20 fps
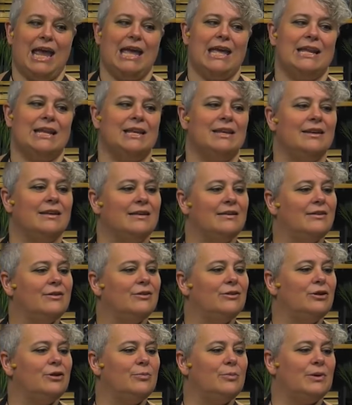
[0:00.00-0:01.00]
hand
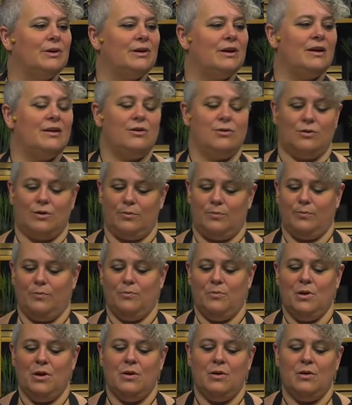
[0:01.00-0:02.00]
duplicate. You could
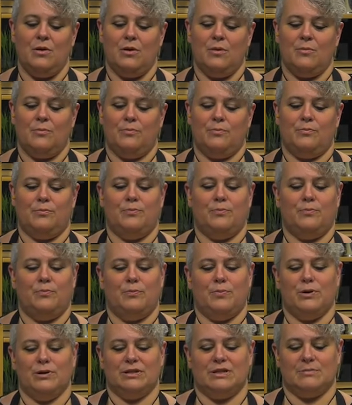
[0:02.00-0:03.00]

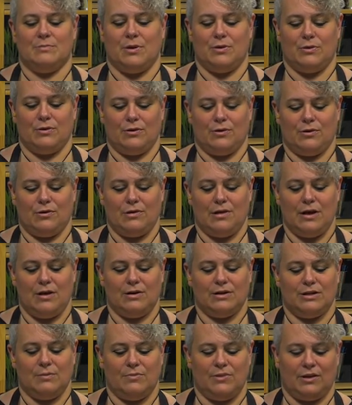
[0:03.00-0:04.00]
put some other clay
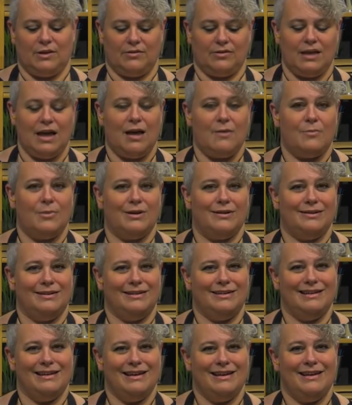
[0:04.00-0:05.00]
or something like that, but
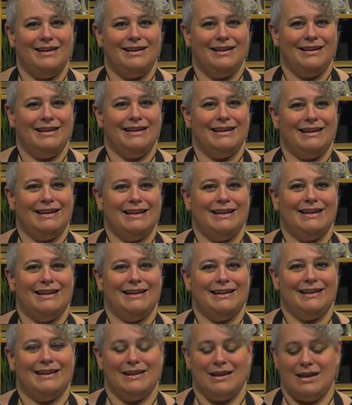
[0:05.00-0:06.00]

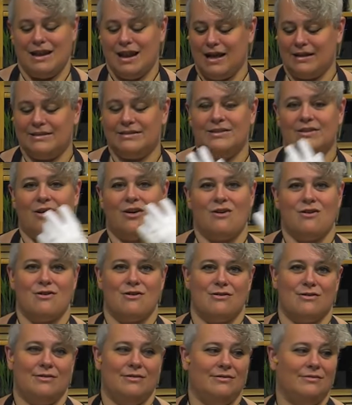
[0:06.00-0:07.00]
nice and
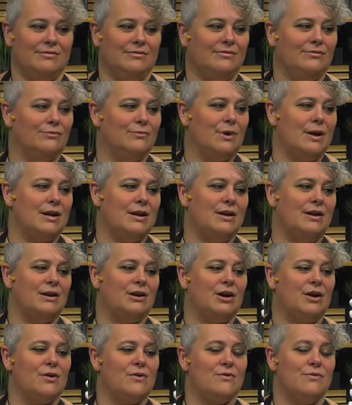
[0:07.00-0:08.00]
hard, ready to
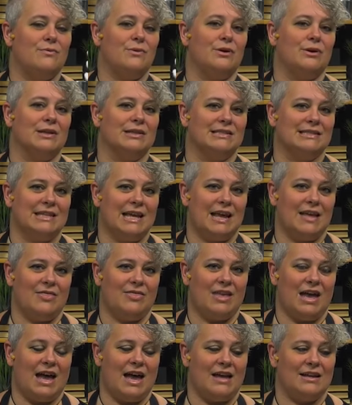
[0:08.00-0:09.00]
go. You could
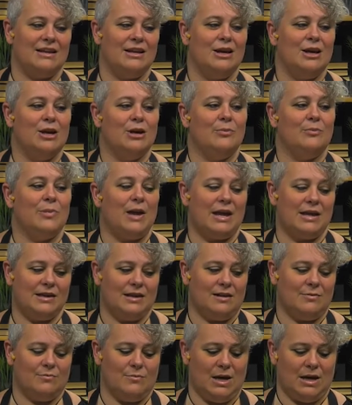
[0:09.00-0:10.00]
sand that, paint
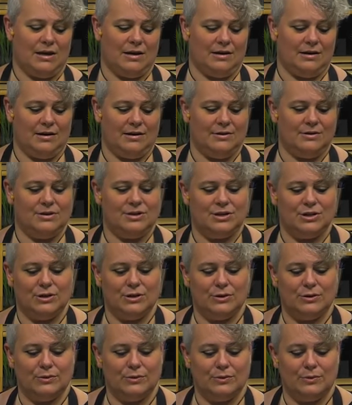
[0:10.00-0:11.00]
it, make it
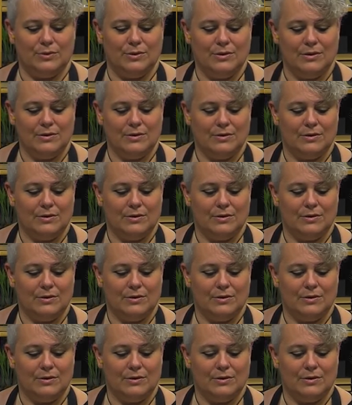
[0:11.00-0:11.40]
into